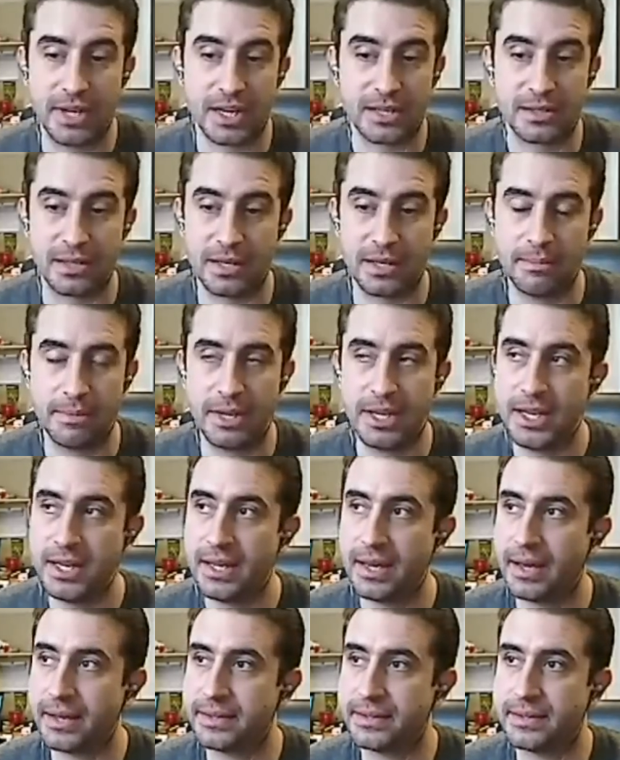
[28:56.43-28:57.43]
actually
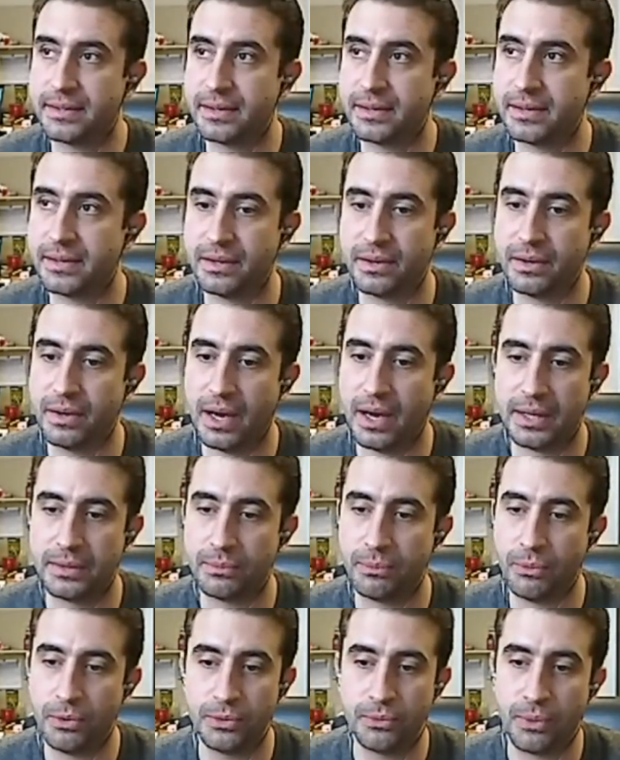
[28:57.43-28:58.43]
be at
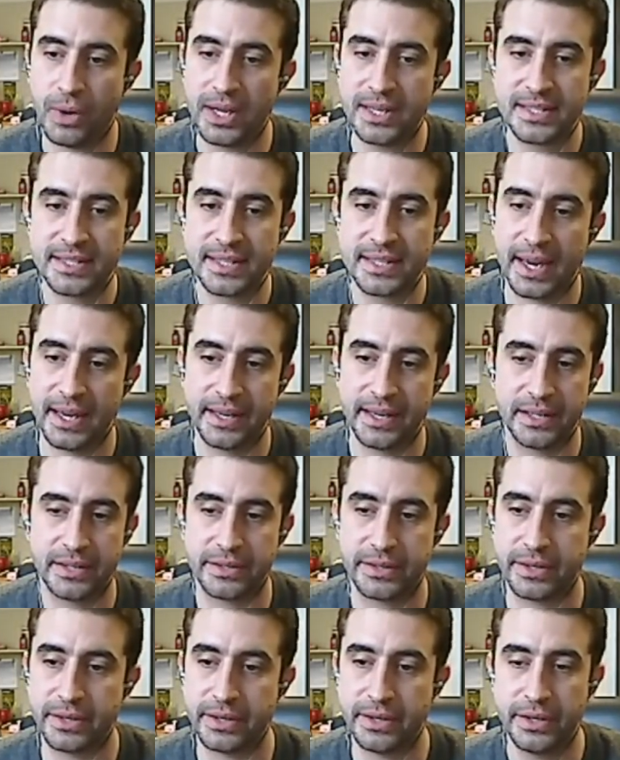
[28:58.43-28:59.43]
one side, and
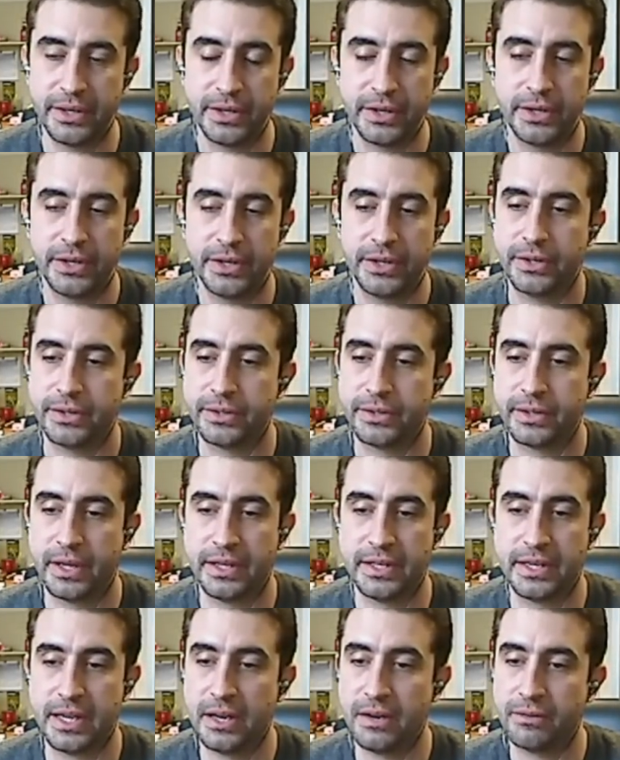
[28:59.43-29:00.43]

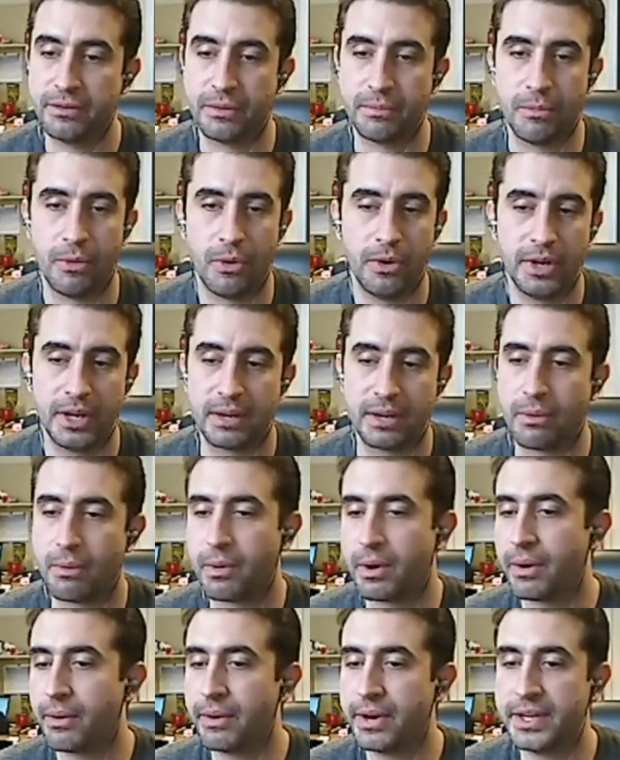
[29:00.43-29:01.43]
at the end of the morning we
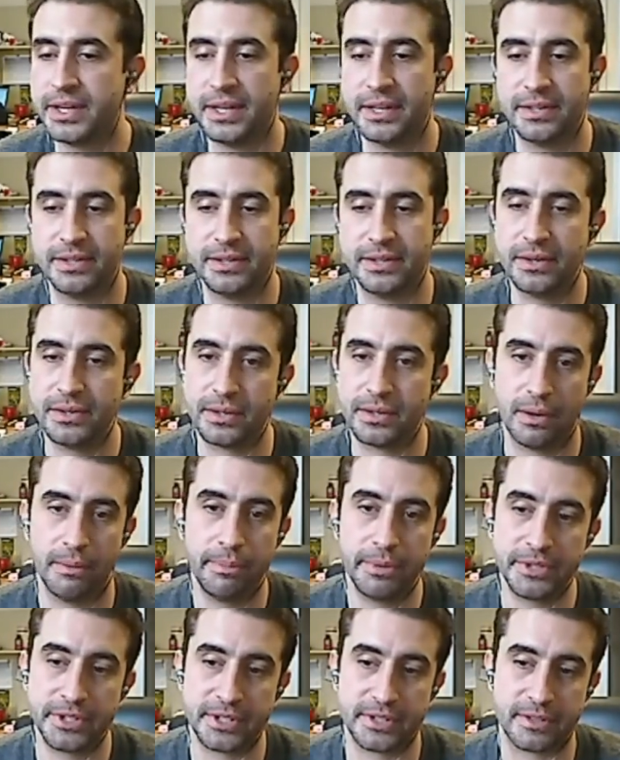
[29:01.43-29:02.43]
were already at the
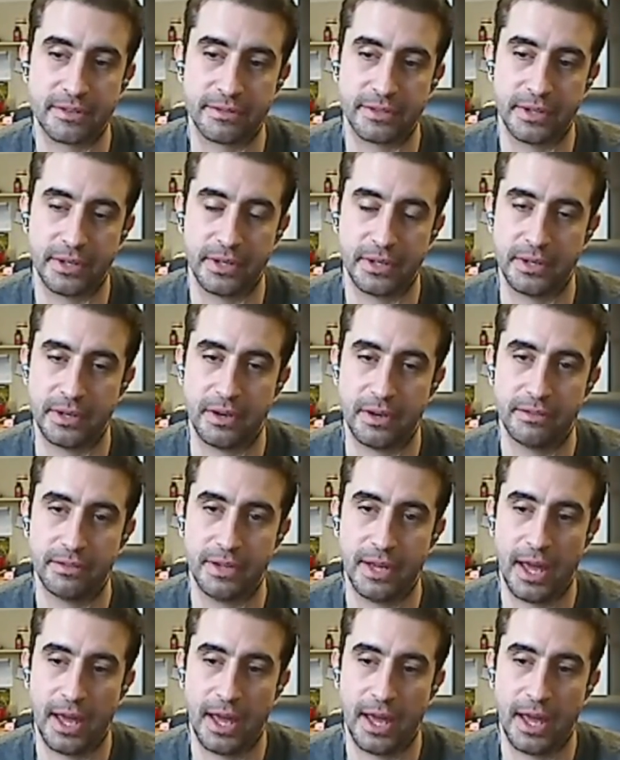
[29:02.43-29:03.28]
opposite of the